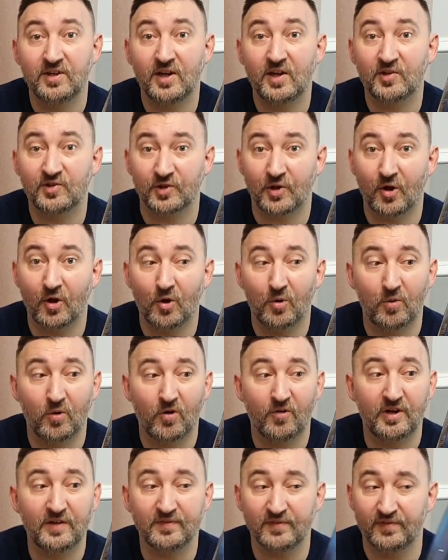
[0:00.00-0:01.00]
years ago
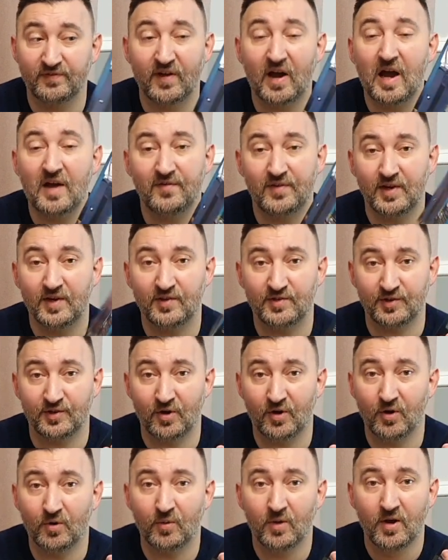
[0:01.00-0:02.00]
or even 5 years
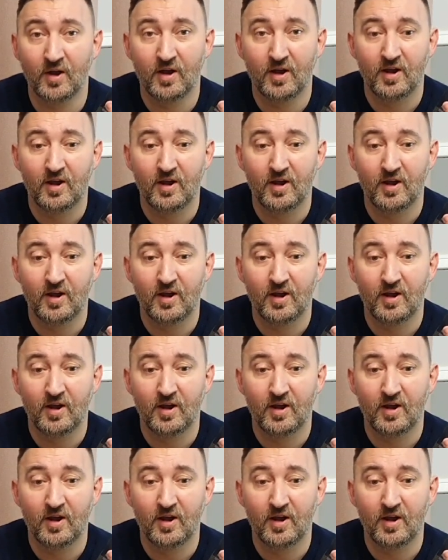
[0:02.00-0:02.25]
ago,